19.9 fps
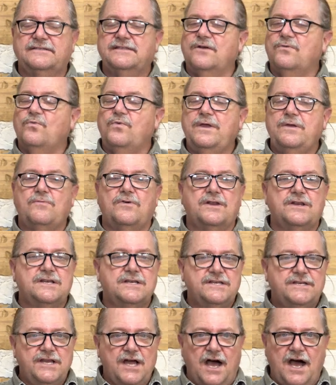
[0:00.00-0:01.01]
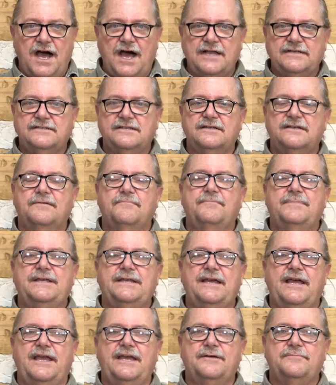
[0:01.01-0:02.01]
that we will not
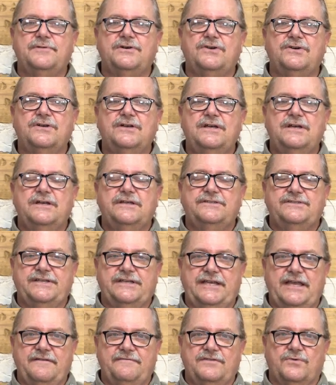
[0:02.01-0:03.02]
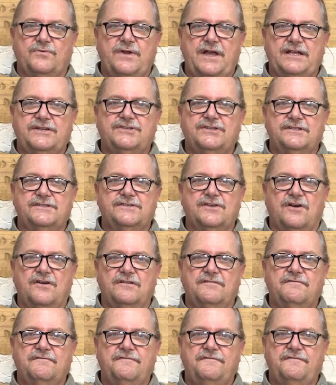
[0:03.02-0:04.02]
be able to give directions on
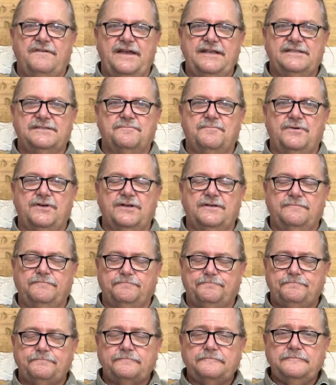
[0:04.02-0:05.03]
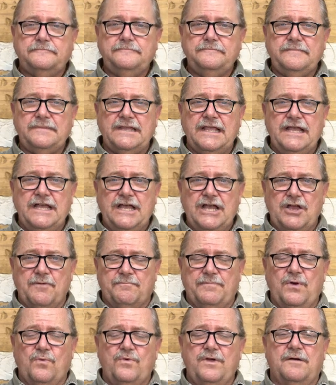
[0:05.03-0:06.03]
Facebook,
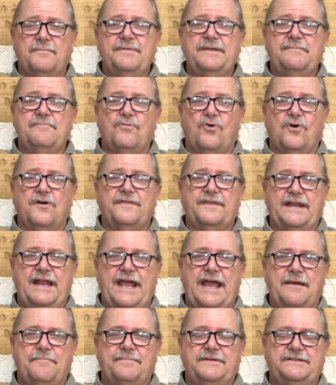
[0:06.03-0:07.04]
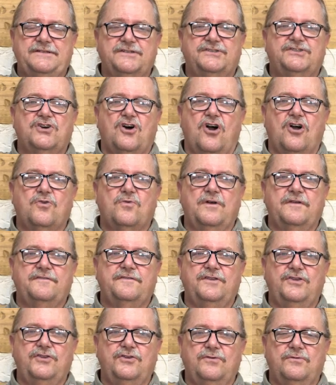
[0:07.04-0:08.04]
but we'll be more than happy to talk
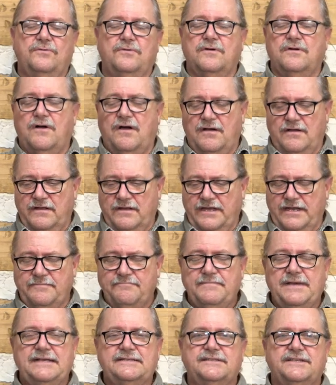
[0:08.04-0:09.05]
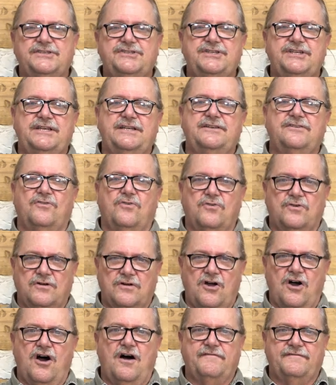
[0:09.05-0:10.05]
with you uh, in messaging or
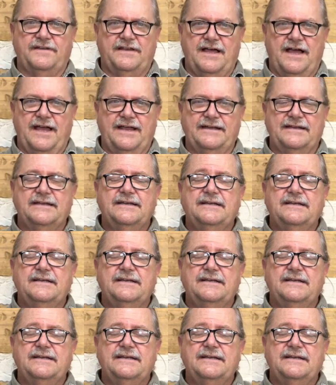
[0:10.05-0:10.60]
offline.